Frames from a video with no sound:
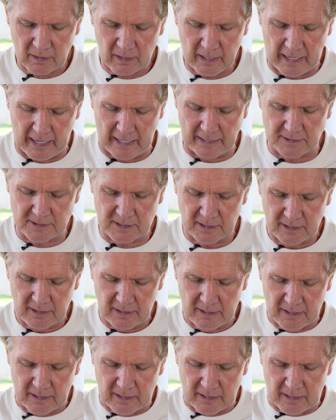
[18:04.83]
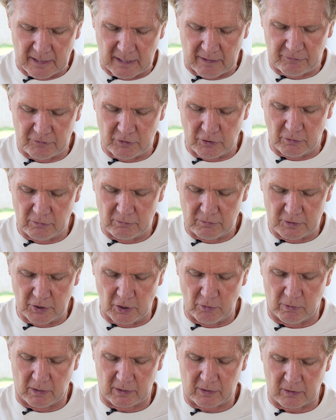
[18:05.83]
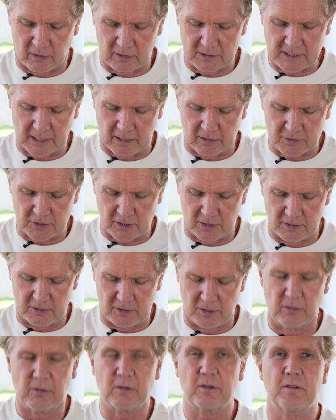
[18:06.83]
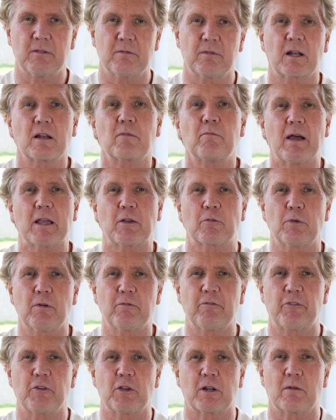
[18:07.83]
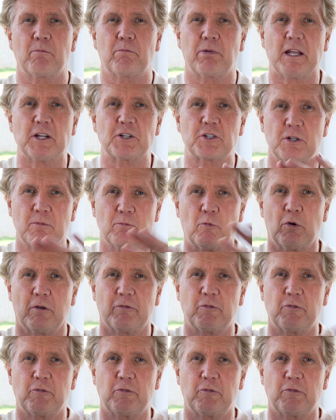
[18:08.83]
And if you do what God tells you to do, it'll make room for you, it'll bless you more.